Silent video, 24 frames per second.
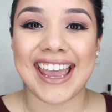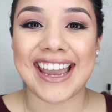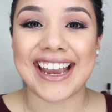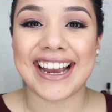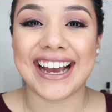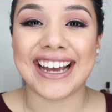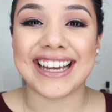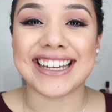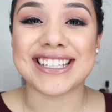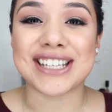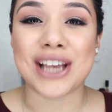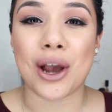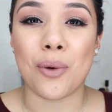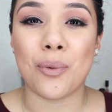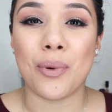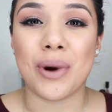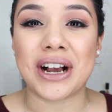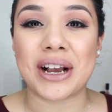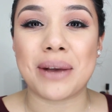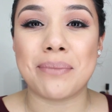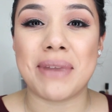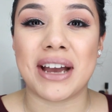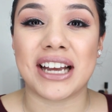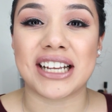Hey guys,
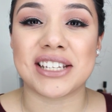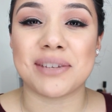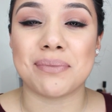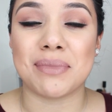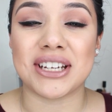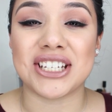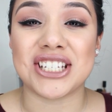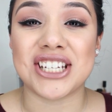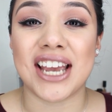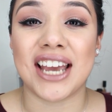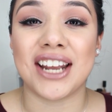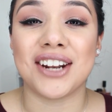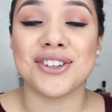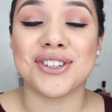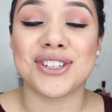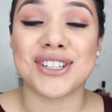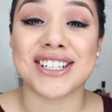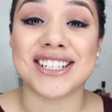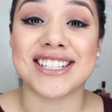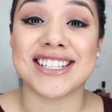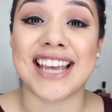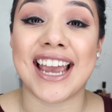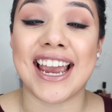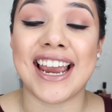welcome back to my channel.
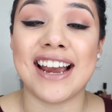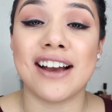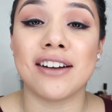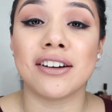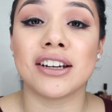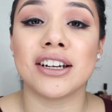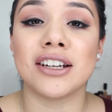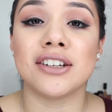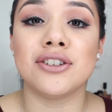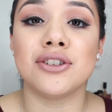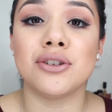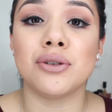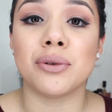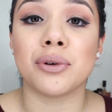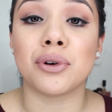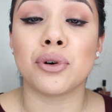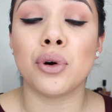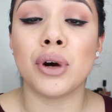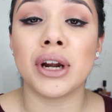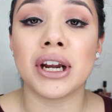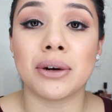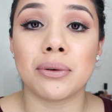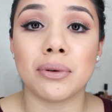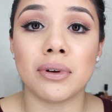So today I'm gonna do a
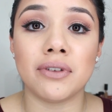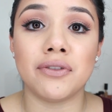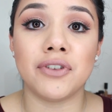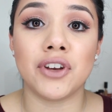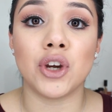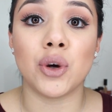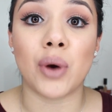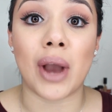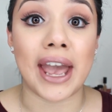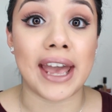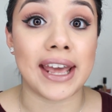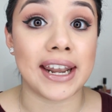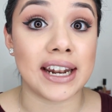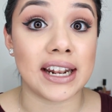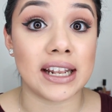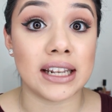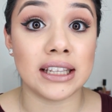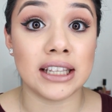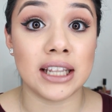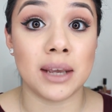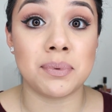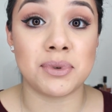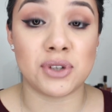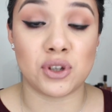quick review
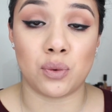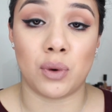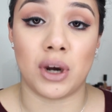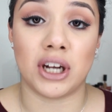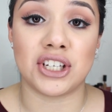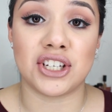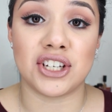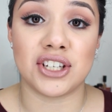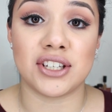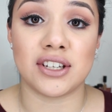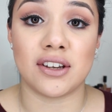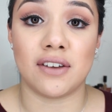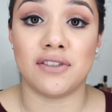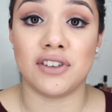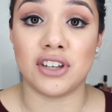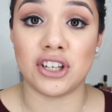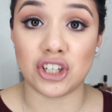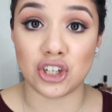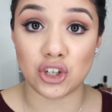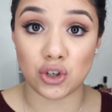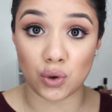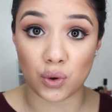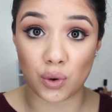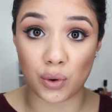and lip swatches of the
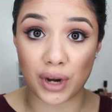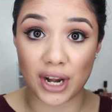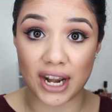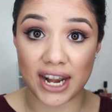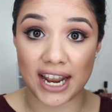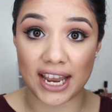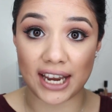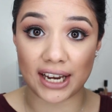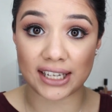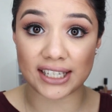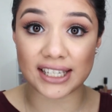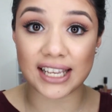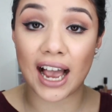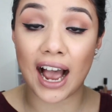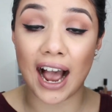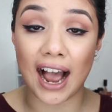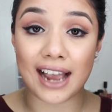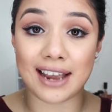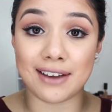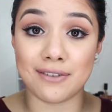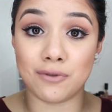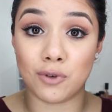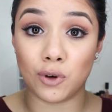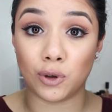new NYX
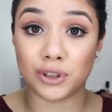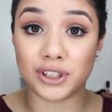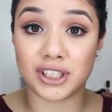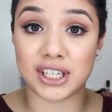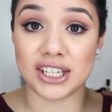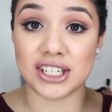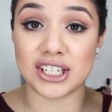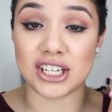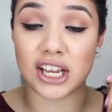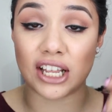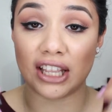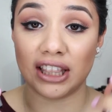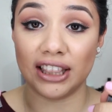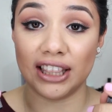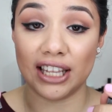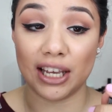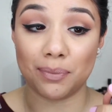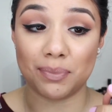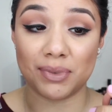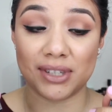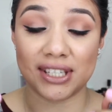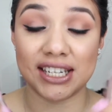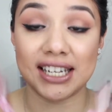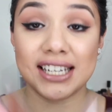High Voltage
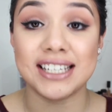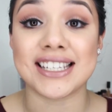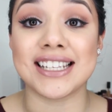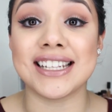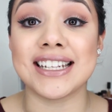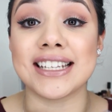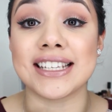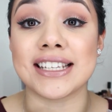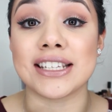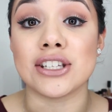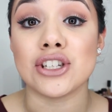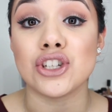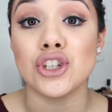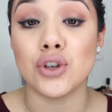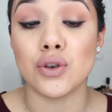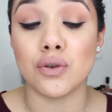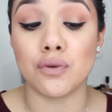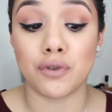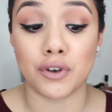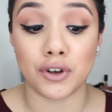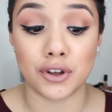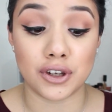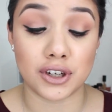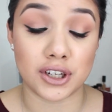lipsticks, and this is
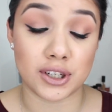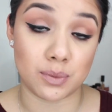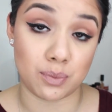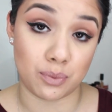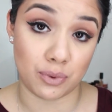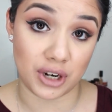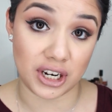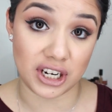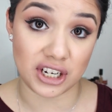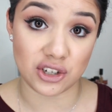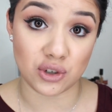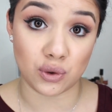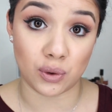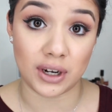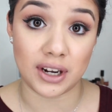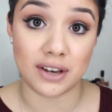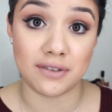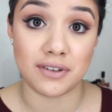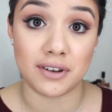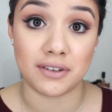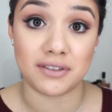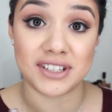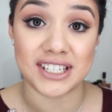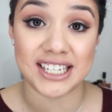new for the spring
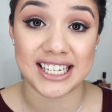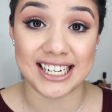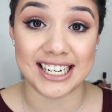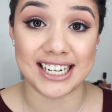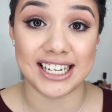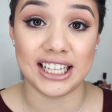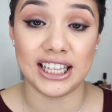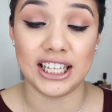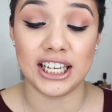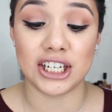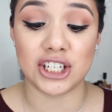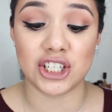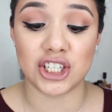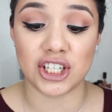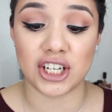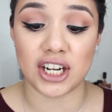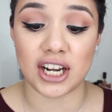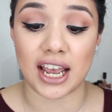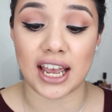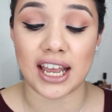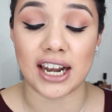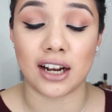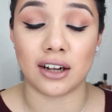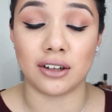2015
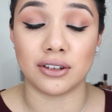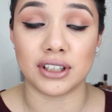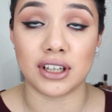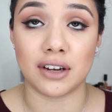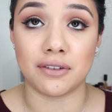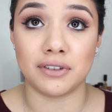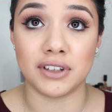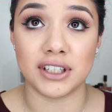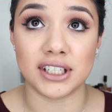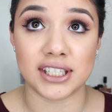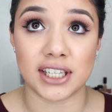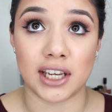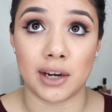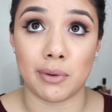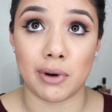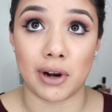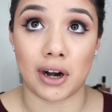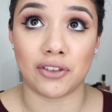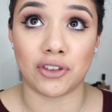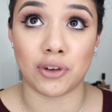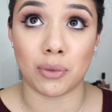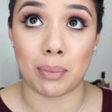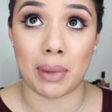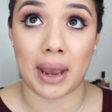collection. And I'll definitely say
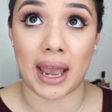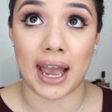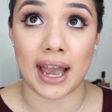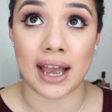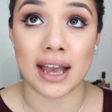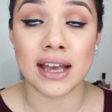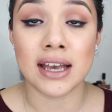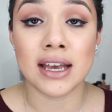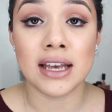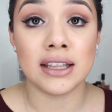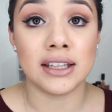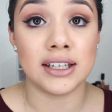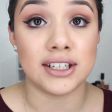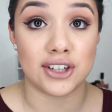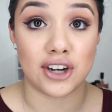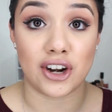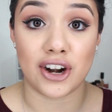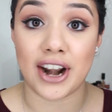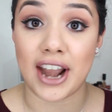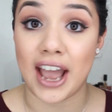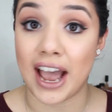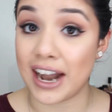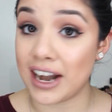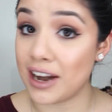right off the bat, these
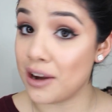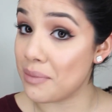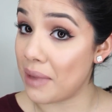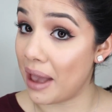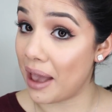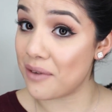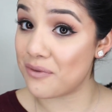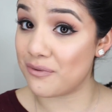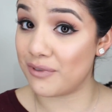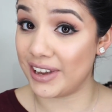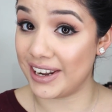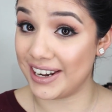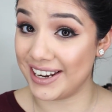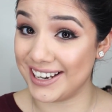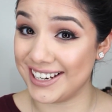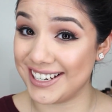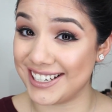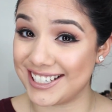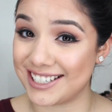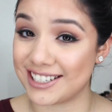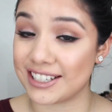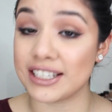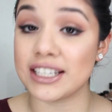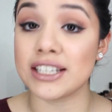are not a matte
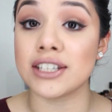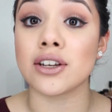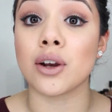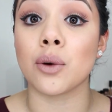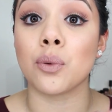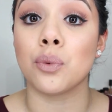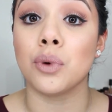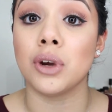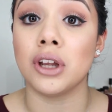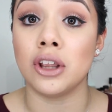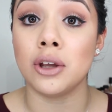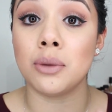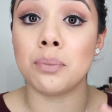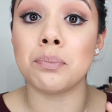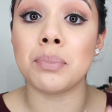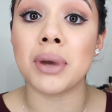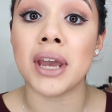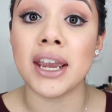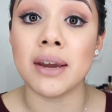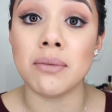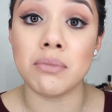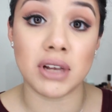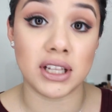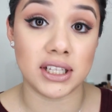finish. These are really
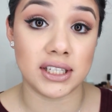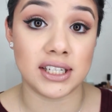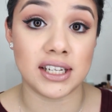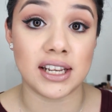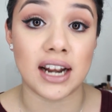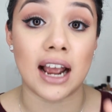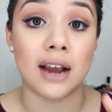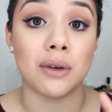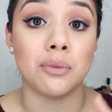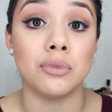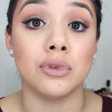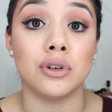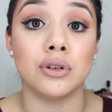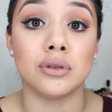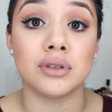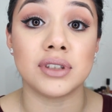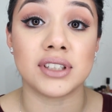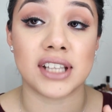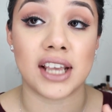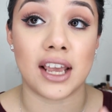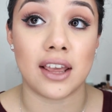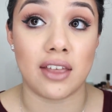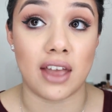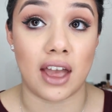pigmented. I will
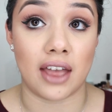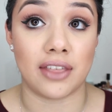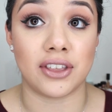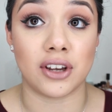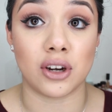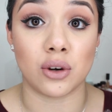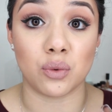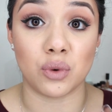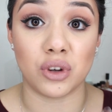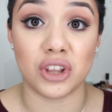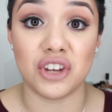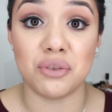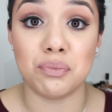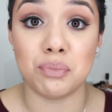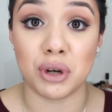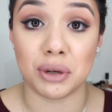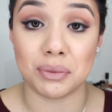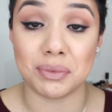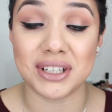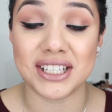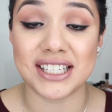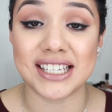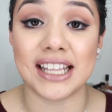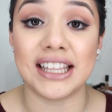say that they're really
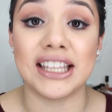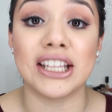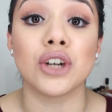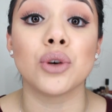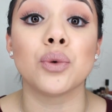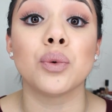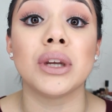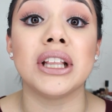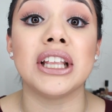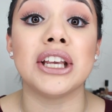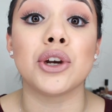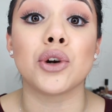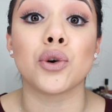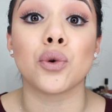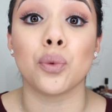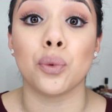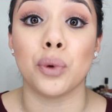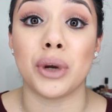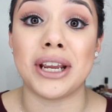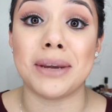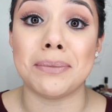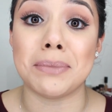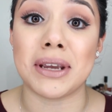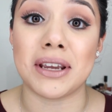pigmented and they're really
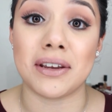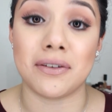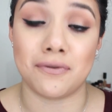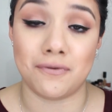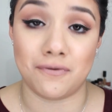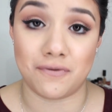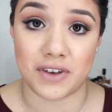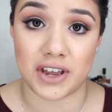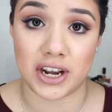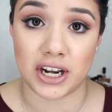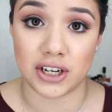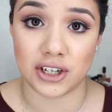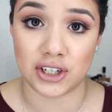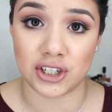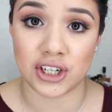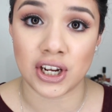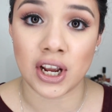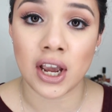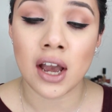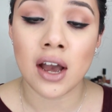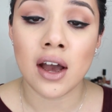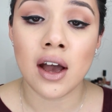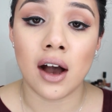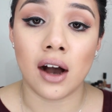creamy finish.